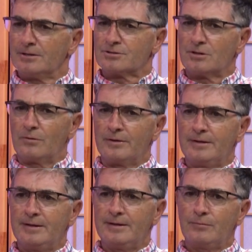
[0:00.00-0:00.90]
So
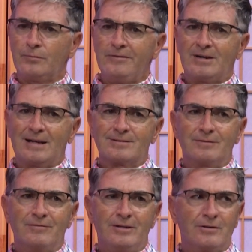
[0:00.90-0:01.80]
we've got
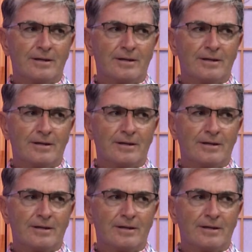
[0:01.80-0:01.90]
some video,